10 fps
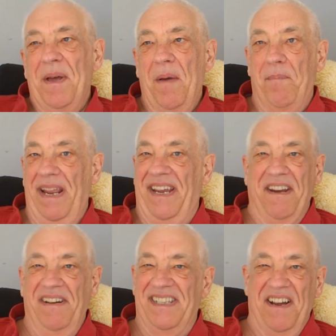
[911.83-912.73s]
A
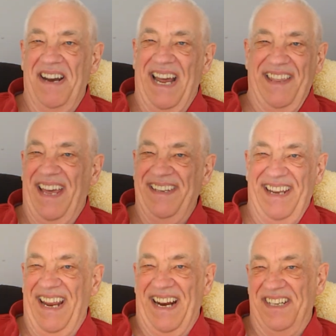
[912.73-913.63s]
blinker is not like that
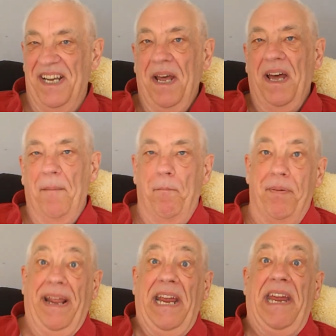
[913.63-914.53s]
in English.
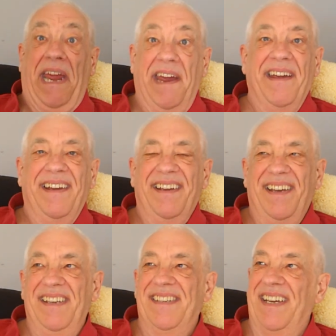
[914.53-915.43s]
Blinking
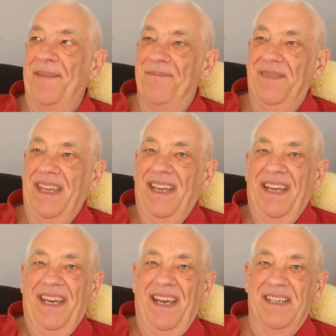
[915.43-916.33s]
is
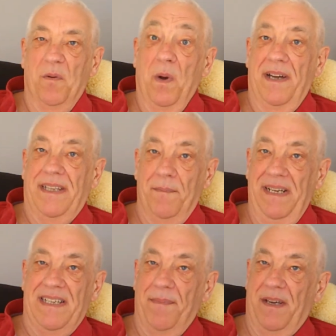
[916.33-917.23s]
is a word that
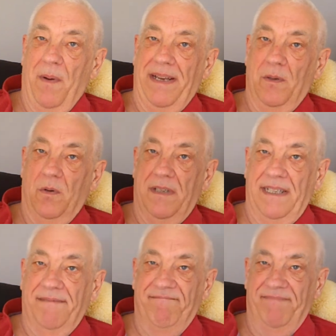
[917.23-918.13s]
means something quite
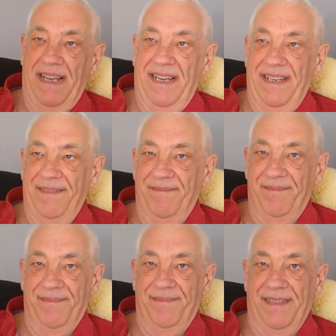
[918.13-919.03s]
naughty,
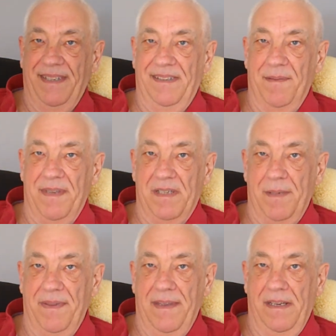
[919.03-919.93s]
something
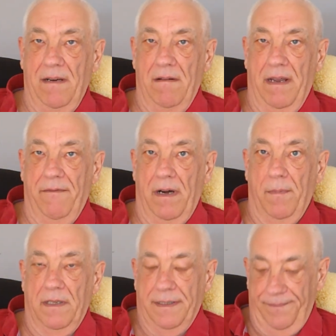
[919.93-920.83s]
that you don't like very
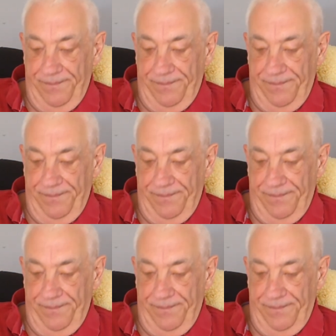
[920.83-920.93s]
much.